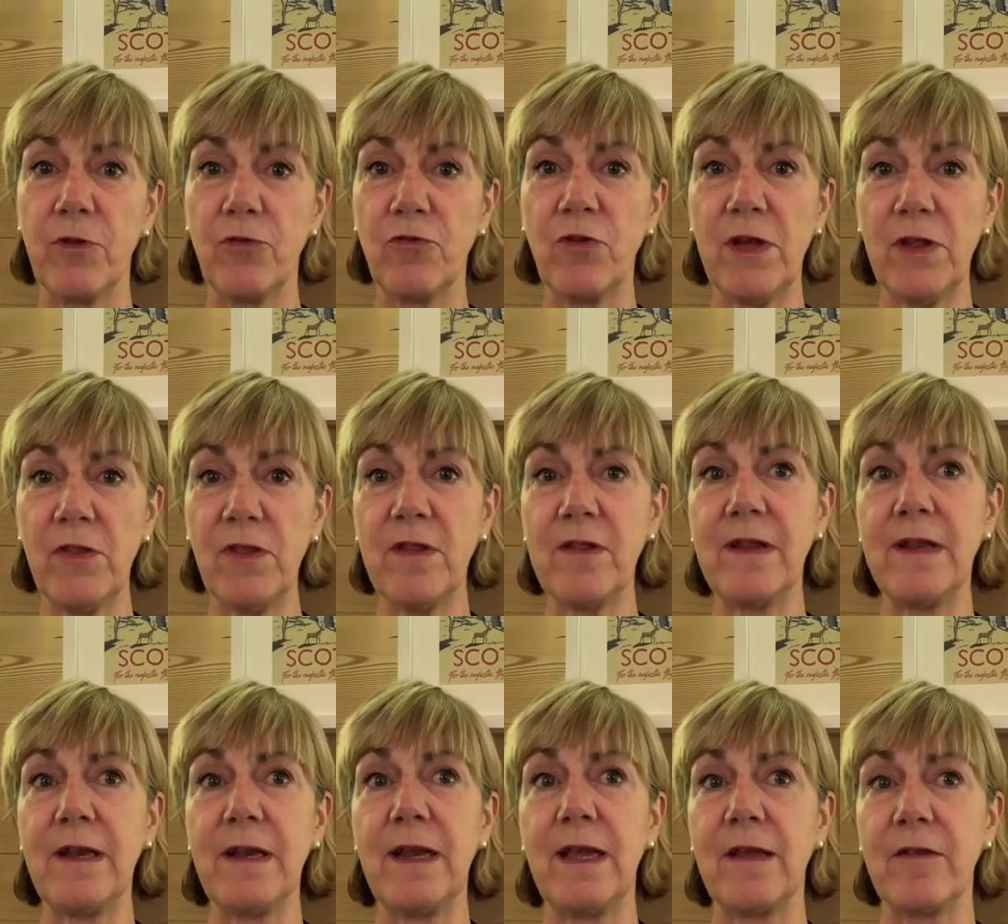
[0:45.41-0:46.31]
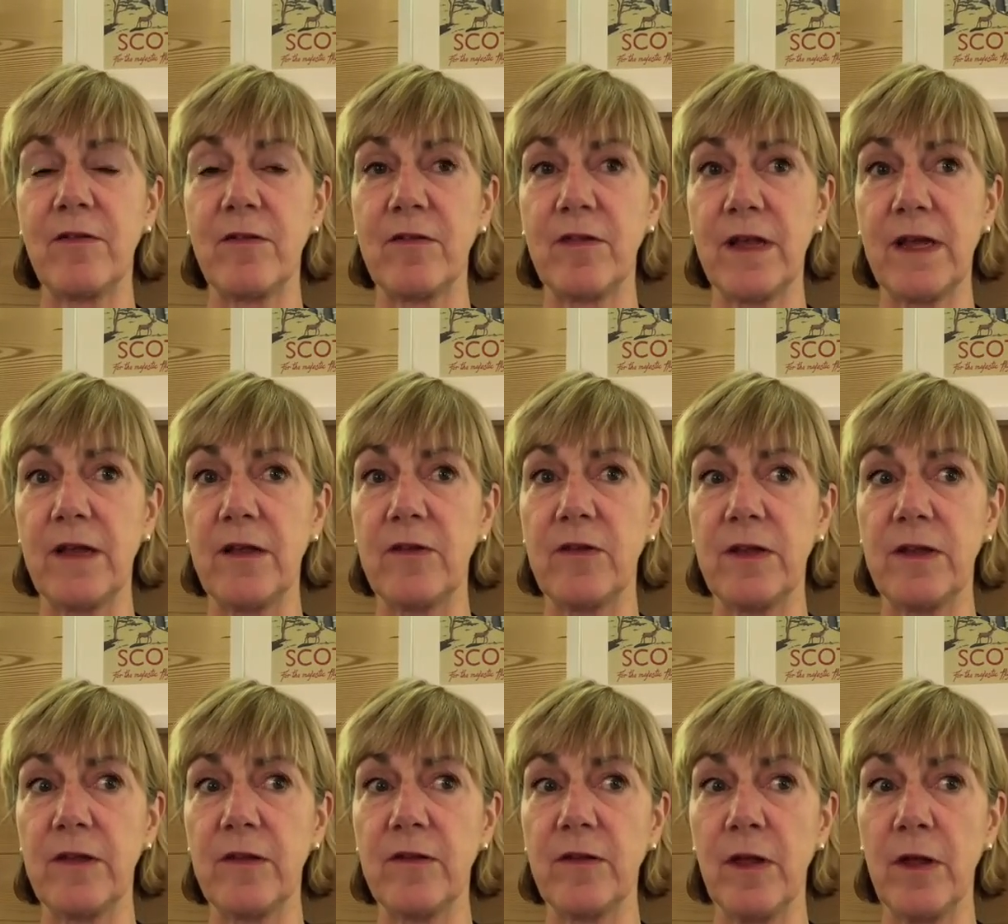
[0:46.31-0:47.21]
try these little
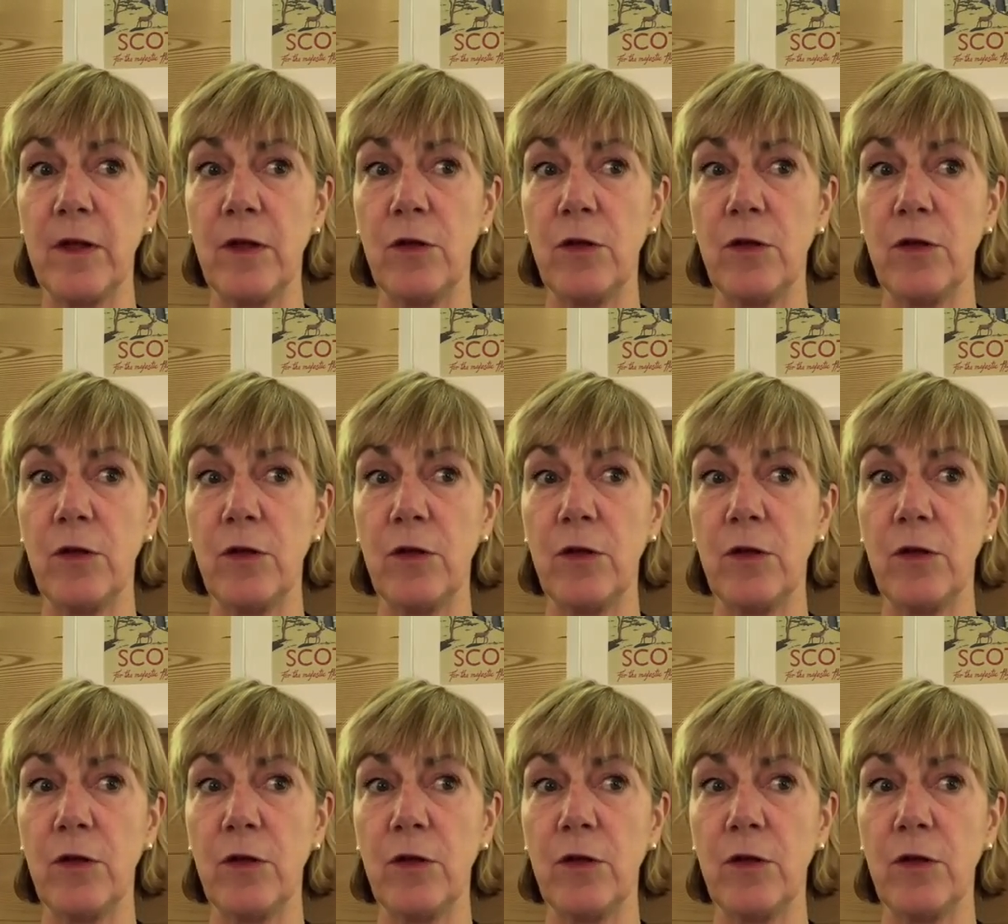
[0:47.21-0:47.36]
exercises,